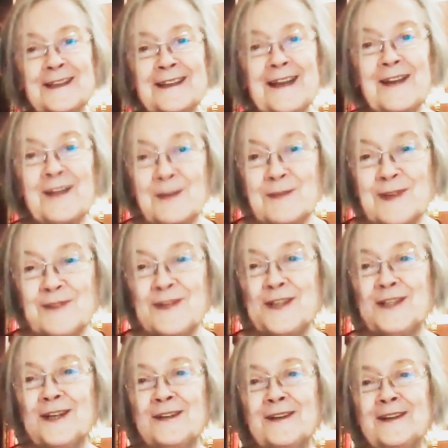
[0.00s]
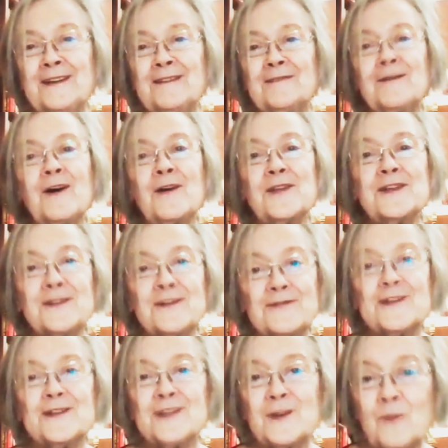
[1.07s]
get them to fish in rather
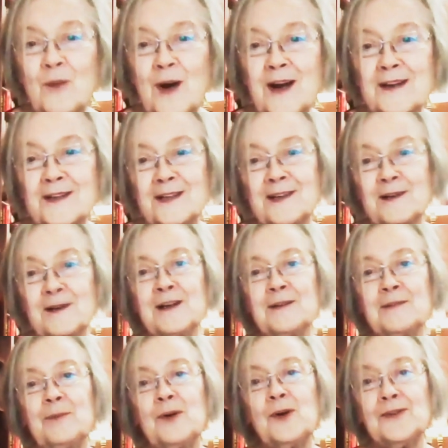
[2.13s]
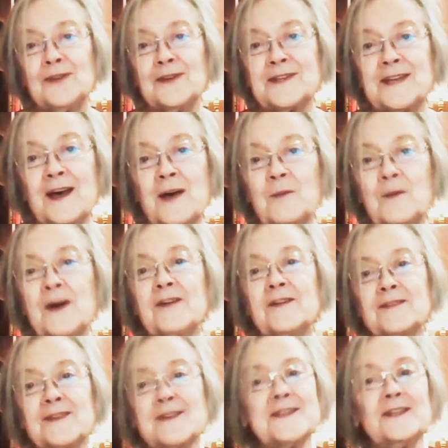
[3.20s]
different and wider ponds where
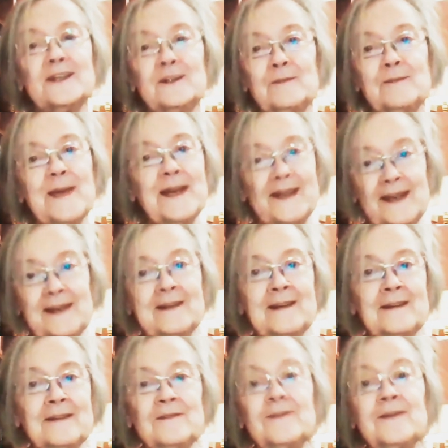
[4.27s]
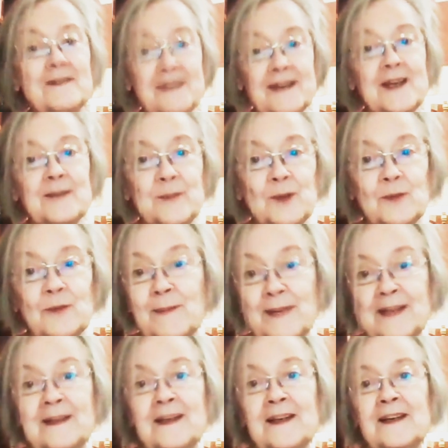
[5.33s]
there are still many very able
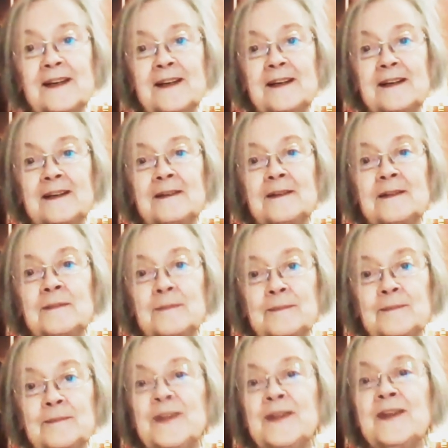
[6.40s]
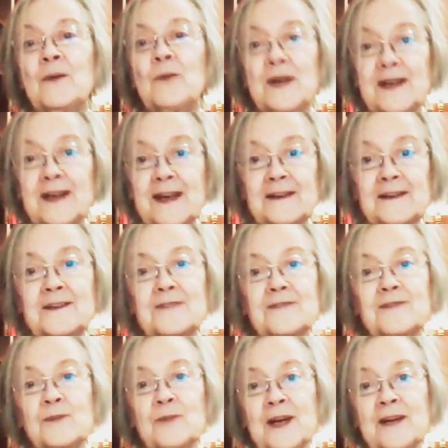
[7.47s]
women, but they're working in a
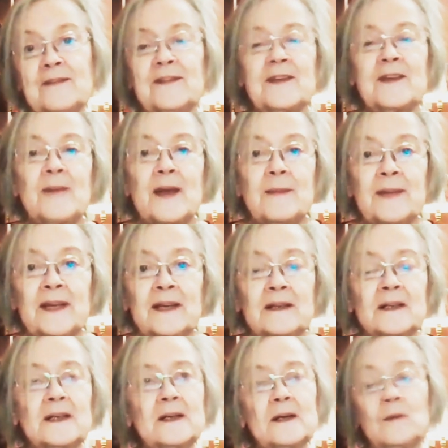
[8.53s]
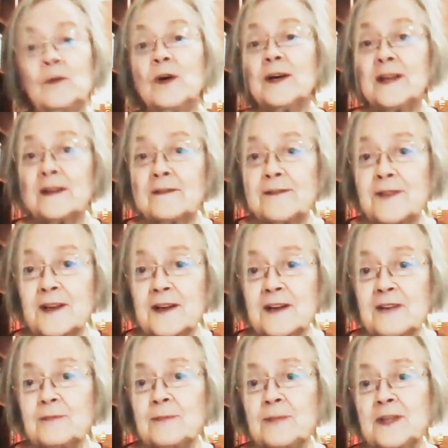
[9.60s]
different way. They may be working for the
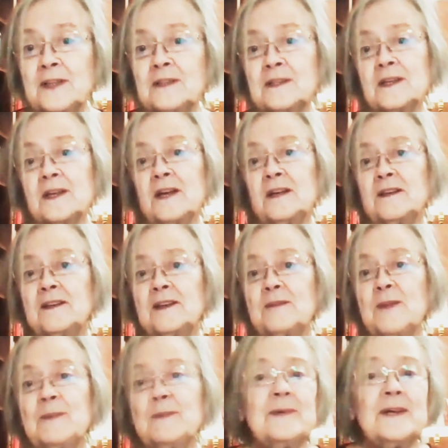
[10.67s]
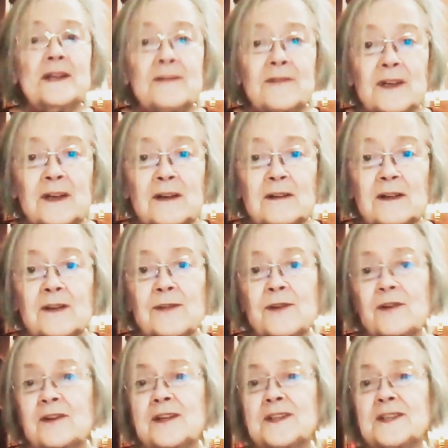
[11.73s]
government, they may be working for local
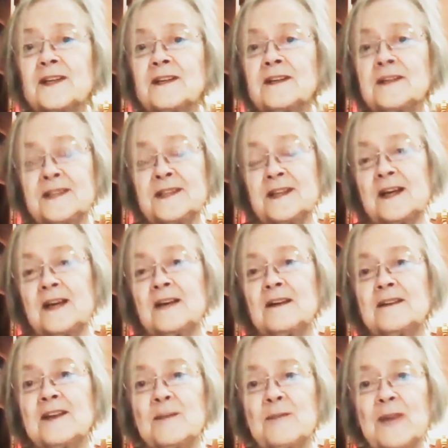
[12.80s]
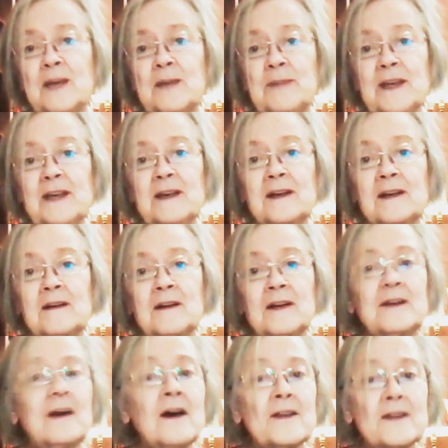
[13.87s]
authorities, they may be
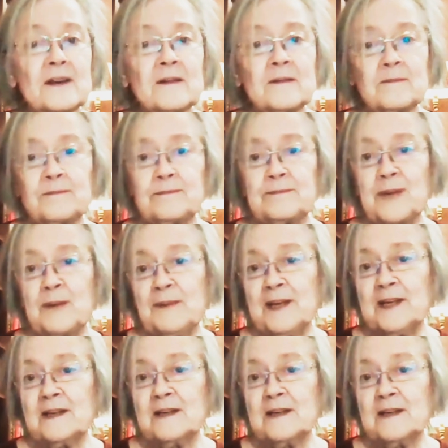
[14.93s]
in other public